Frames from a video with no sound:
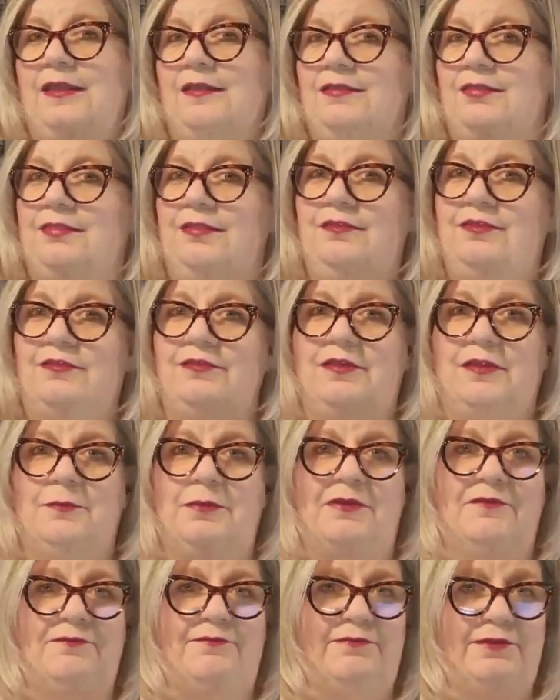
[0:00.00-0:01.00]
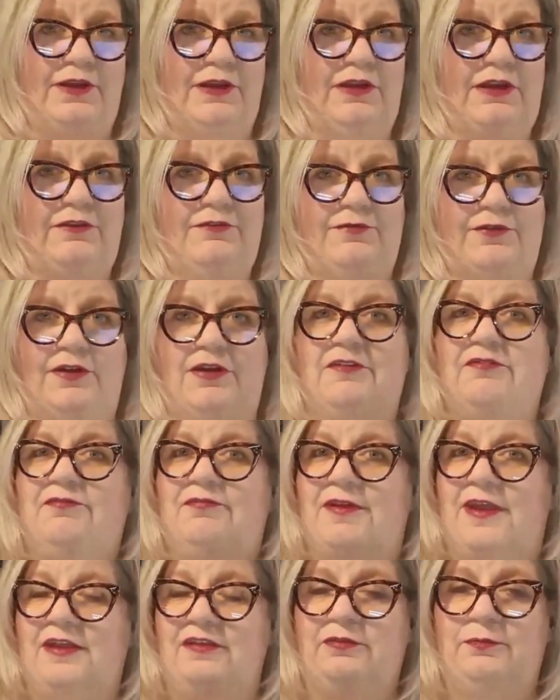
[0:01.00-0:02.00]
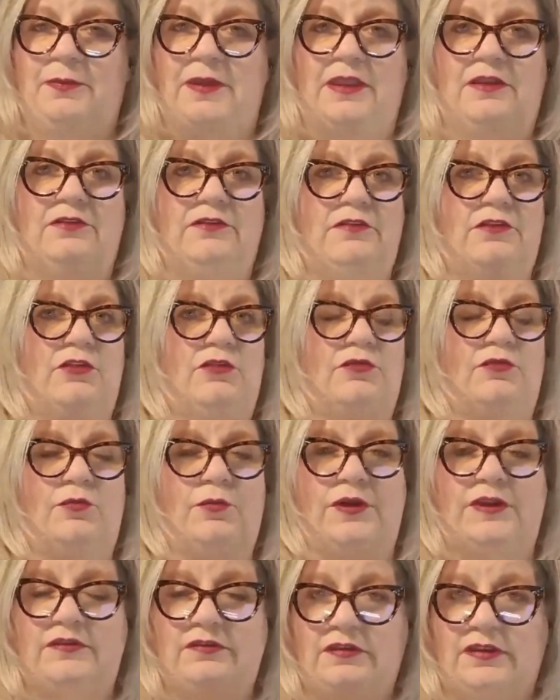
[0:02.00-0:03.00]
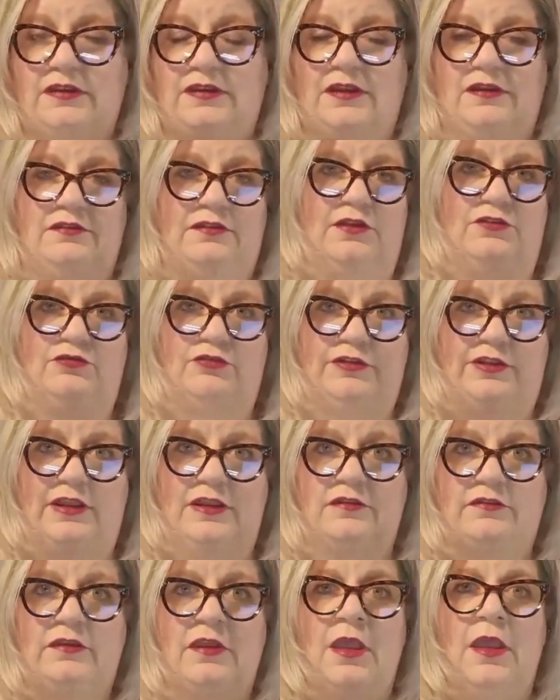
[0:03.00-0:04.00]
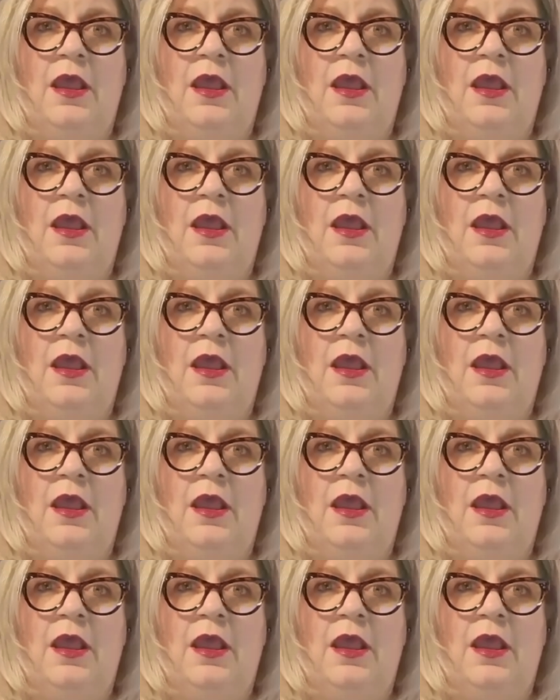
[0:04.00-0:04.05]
This is going to be a very, very fast-paced, crazy next 100 days.